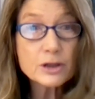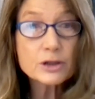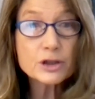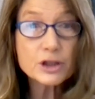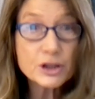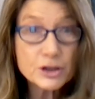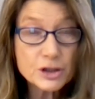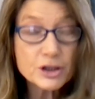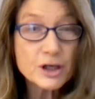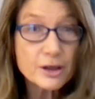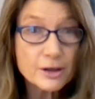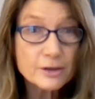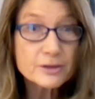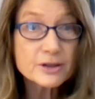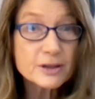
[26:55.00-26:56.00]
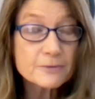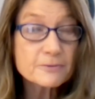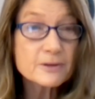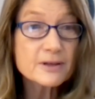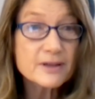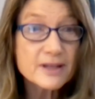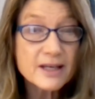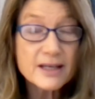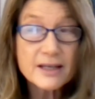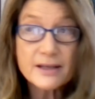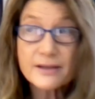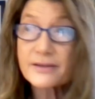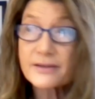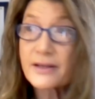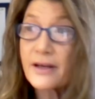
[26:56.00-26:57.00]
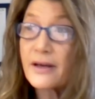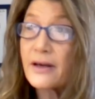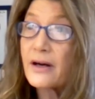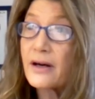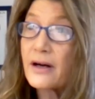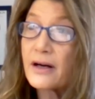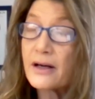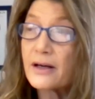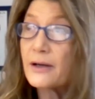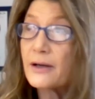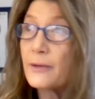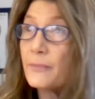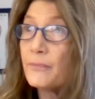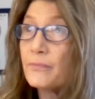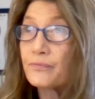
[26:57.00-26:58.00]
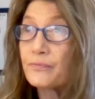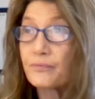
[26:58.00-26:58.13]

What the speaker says: she shared different things. um